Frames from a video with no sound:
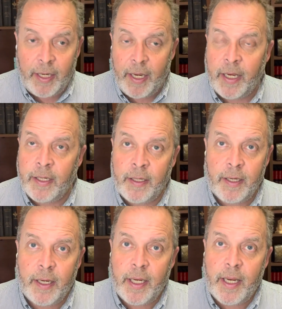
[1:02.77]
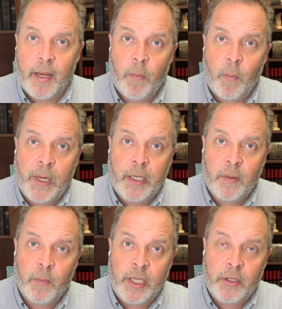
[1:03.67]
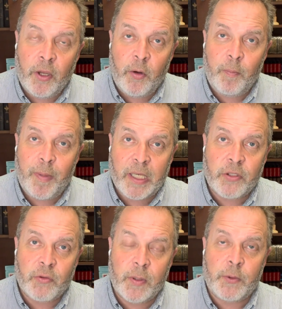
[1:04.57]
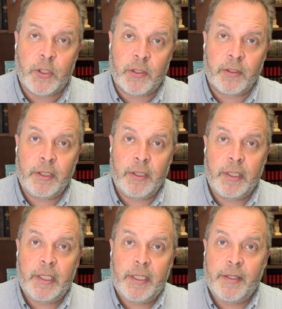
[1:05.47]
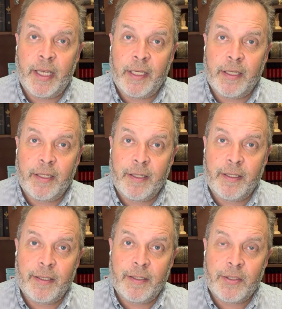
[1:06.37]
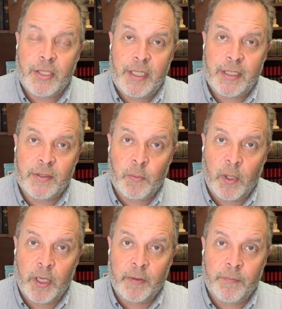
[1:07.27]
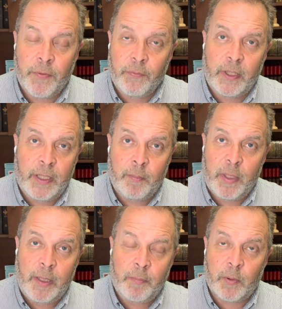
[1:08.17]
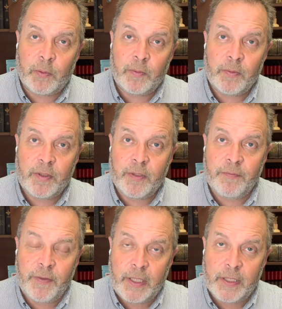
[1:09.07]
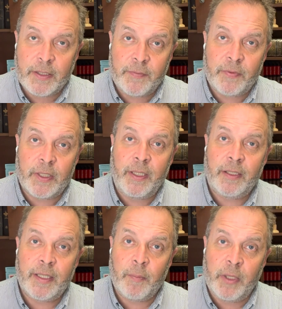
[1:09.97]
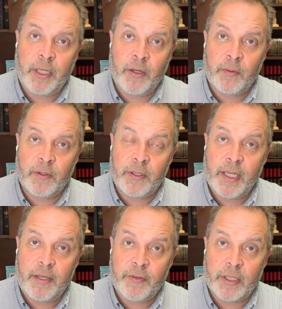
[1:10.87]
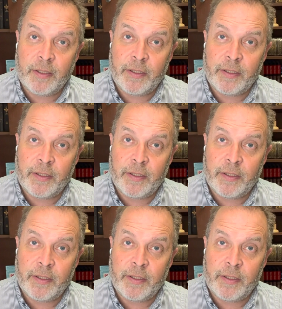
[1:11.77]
And we know by scripture that she is one of three people definitively that we know are in heaven.